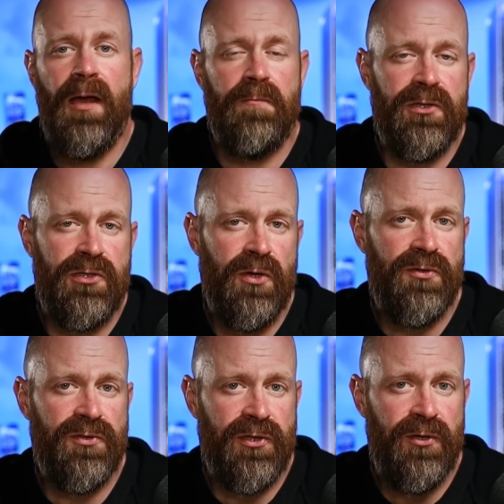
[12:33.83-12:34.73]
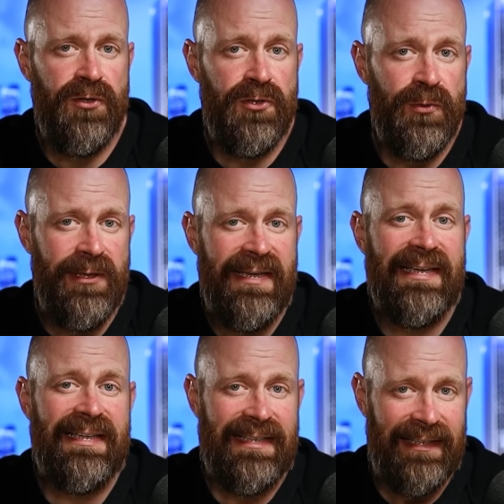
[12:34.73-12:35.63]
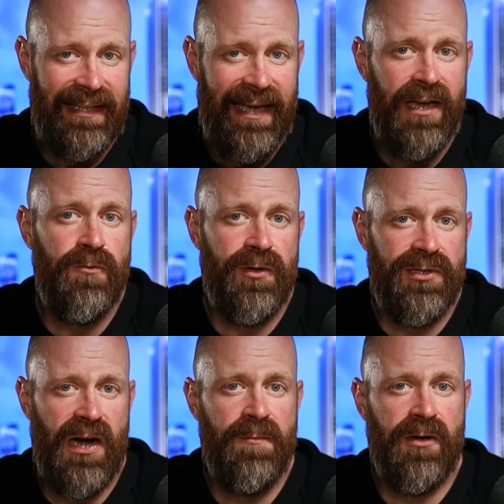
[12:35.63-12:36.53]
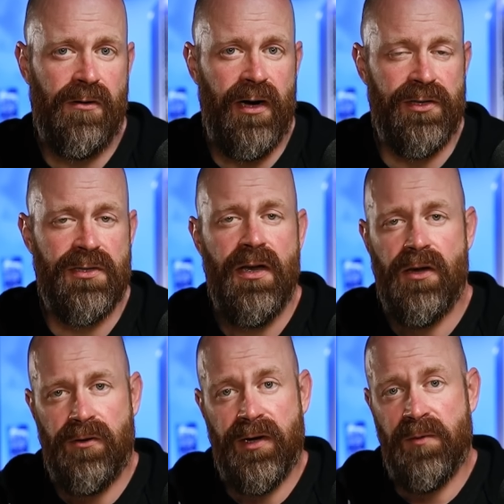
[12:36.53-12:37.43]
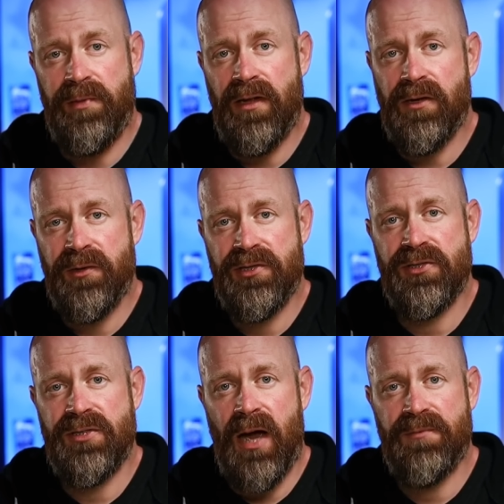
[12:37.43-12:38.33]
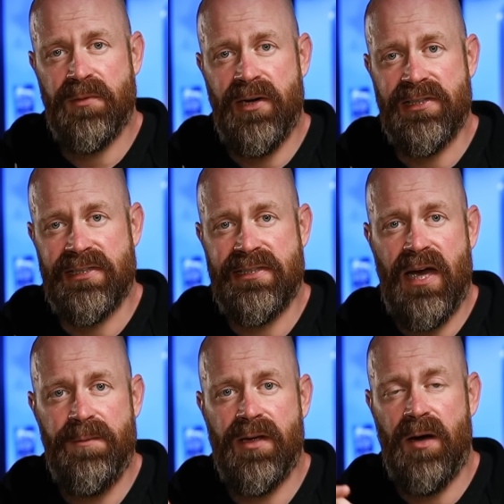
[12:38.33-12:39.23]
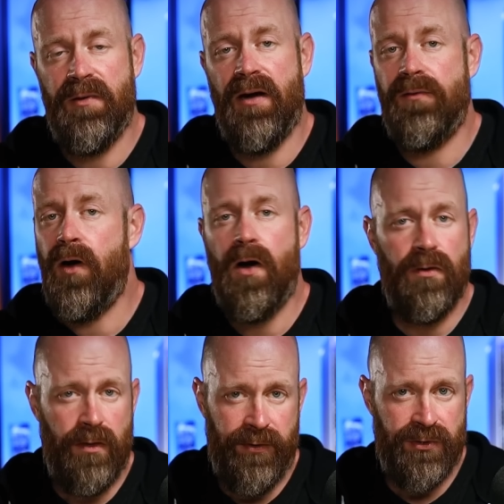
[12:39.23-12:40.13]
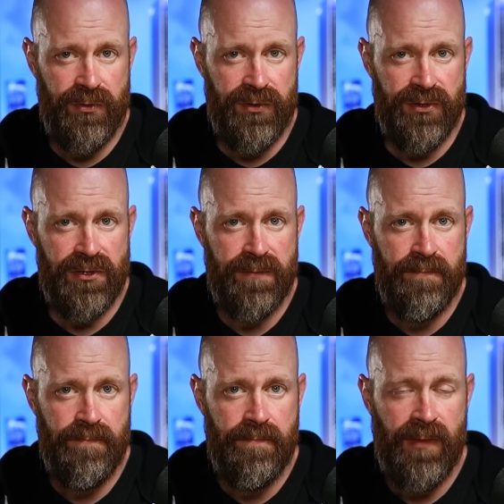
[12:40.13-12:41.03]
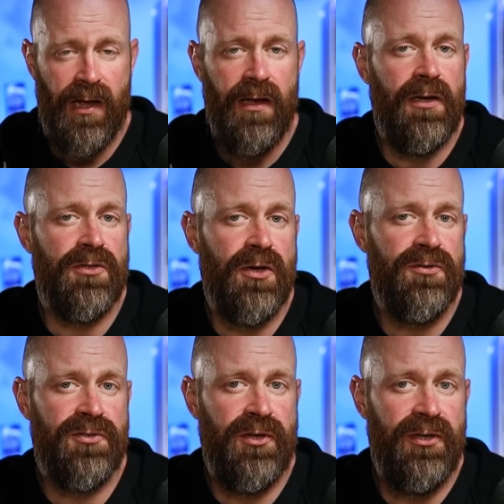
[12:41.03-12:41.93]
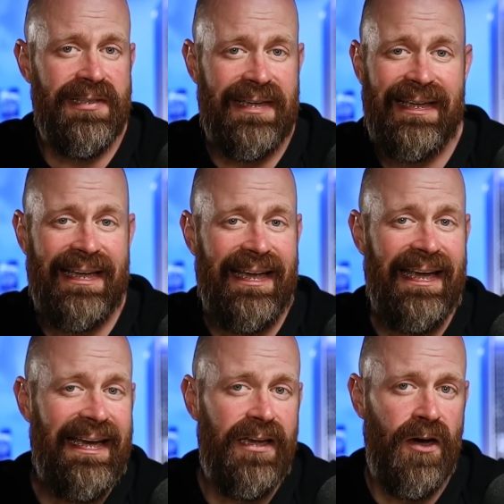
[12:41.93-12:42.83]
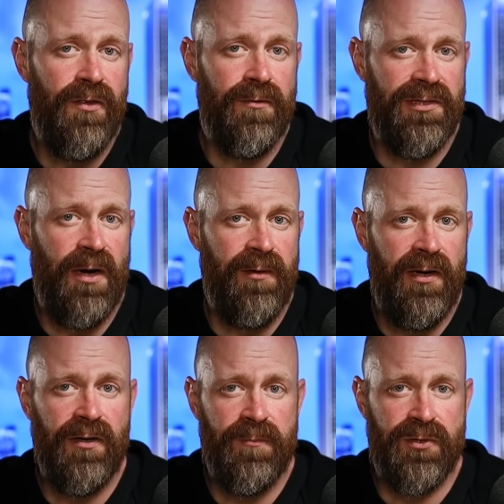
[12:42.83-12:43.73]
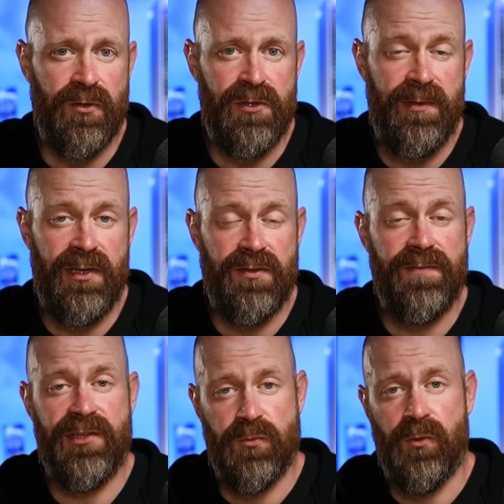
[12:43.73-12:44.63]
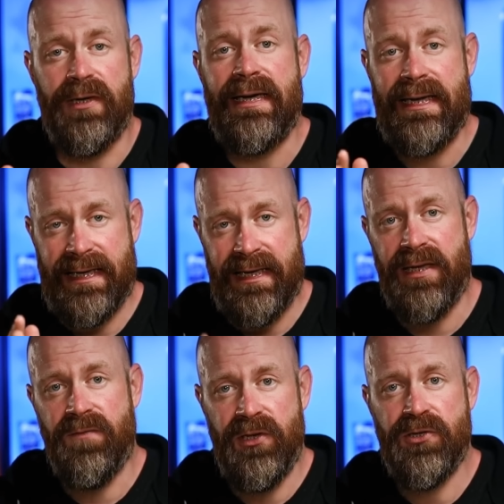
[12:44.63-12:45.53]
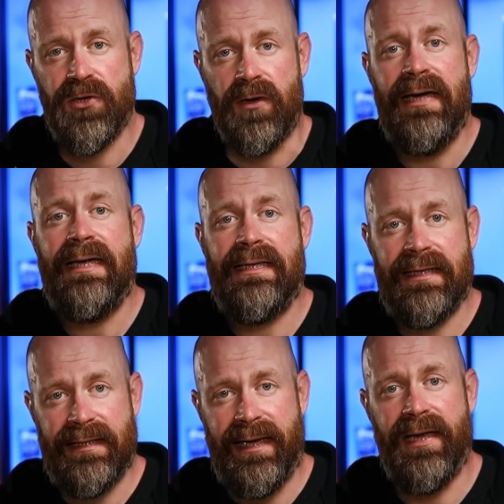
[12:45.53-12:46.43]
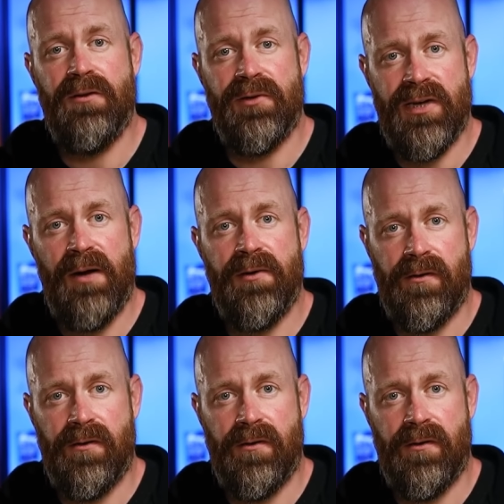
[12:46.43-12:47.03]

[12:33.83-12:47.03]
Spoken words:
but Social Security's unique delayed retirement credits create compelling reasons to optimize its timing above all other sources. Now, Social Security is unlike any other retirement income source because of its one key feature, delayed retirement